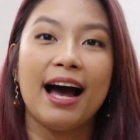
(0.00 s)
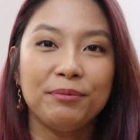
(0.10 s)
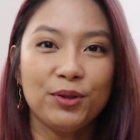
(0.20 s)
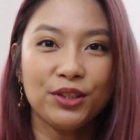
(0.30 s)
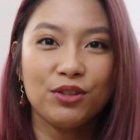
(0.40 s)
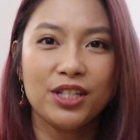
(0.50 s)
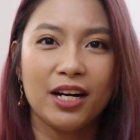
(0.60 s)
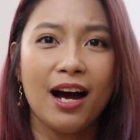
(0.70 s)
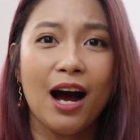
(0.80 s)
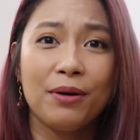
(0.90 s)
I'm going to
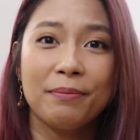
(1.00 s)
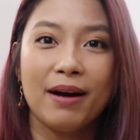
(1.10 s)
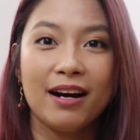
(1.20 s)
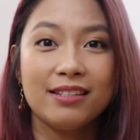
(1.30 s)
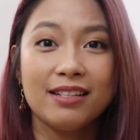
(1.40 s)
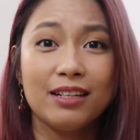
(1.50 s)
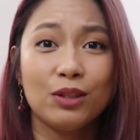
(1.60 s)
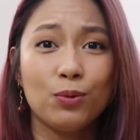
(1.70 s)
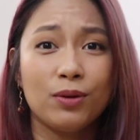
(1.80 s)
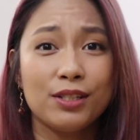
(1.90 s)
share how embarrassing
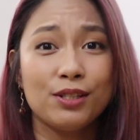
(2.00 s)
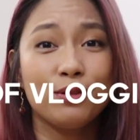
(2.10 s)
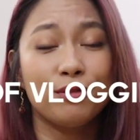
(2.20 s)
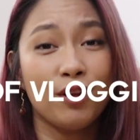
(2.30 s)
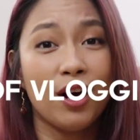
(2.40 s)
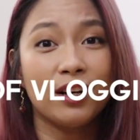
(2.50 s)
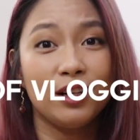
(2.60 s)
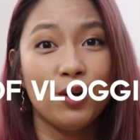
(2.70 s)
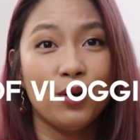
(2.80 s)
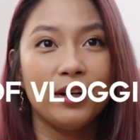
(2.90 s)
it was to vlog
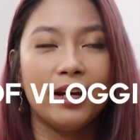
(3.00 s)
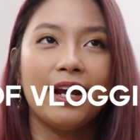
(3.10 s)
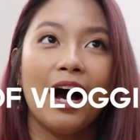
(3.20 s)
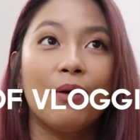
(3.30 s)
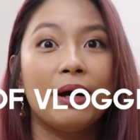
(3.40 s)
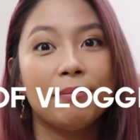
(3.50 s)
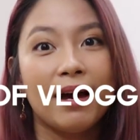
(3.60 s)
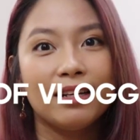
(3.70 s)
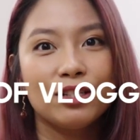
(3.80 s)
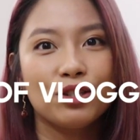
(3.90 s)
alone and how I
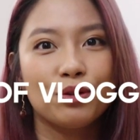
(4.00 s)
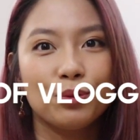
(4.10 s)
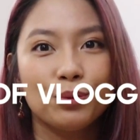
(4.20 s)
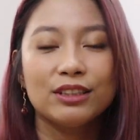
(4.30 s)
managed to